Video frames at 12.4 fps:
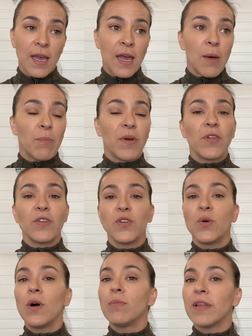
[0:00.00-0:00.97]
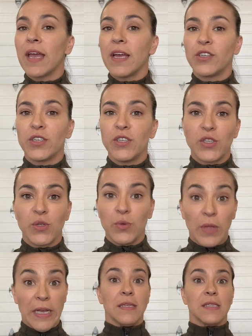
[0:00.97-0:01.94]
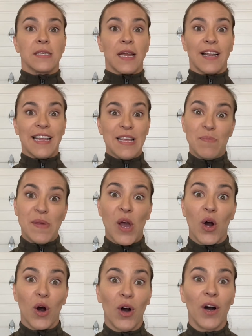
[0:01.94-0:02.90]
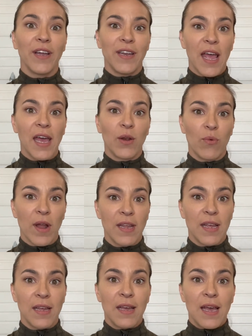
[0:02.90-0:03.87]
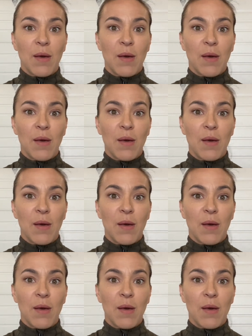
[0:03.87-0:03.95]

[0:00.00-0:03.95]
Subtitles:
But there's no obligation to like suddenly be on and ready.